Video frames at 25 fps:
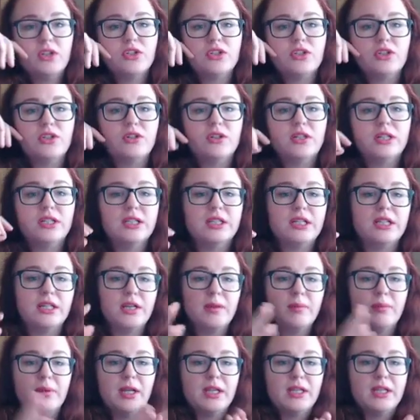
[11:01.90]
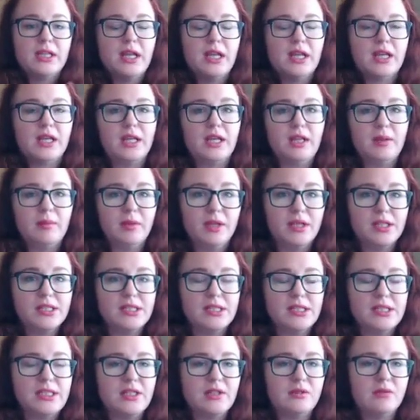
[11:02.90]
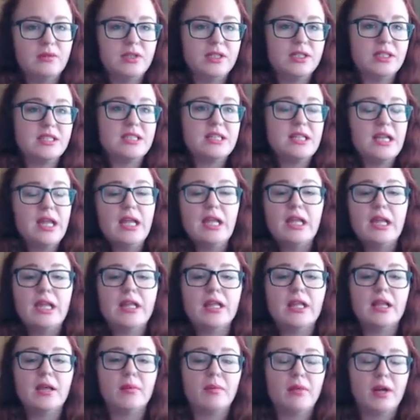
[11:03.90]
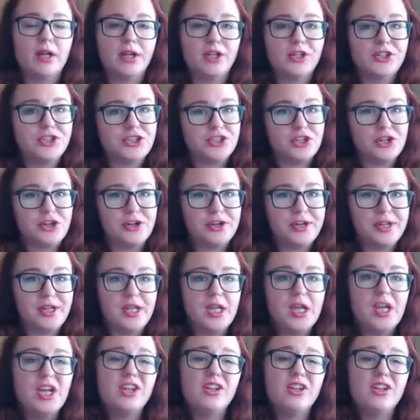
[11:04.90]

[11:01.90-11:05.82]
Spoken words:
So you can think about that email sequence, taking them on a journey.